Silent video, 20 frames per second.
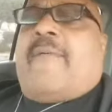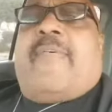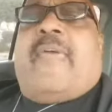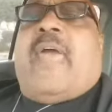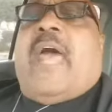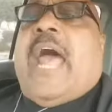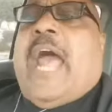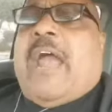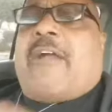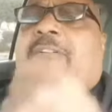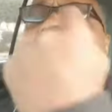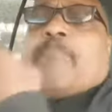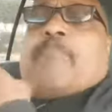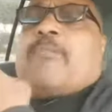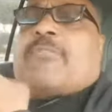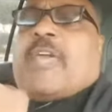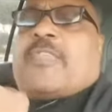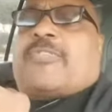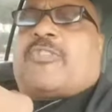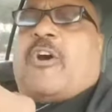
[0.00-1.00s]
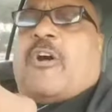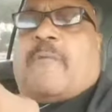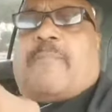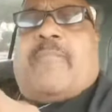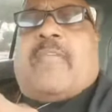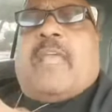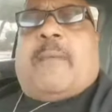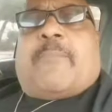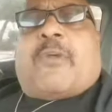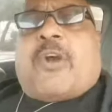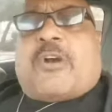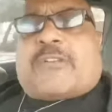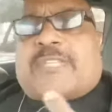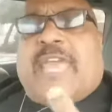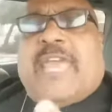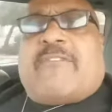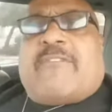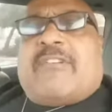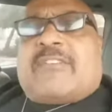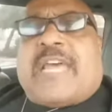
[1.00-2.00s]
right now. I rebuke that thought
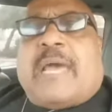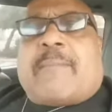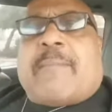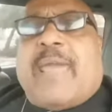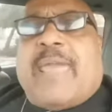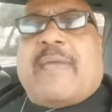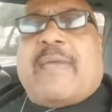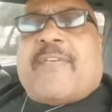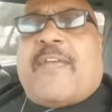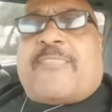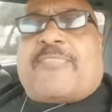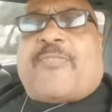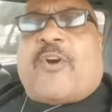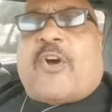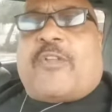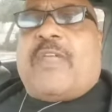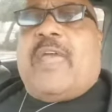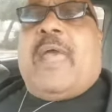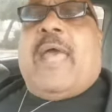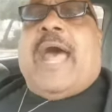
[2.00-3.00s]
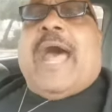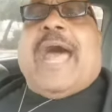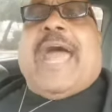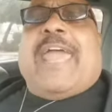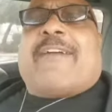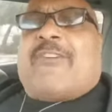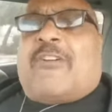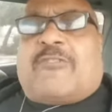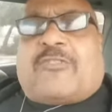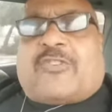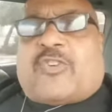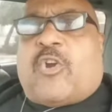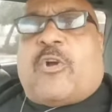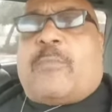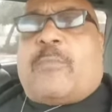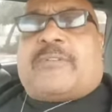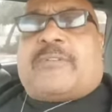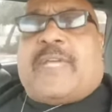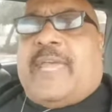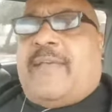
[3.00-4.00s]
because every time I have that thought, I have a
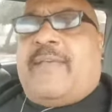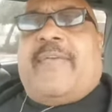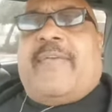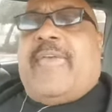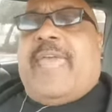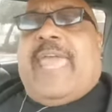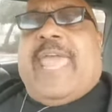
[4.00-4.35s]
terrible day.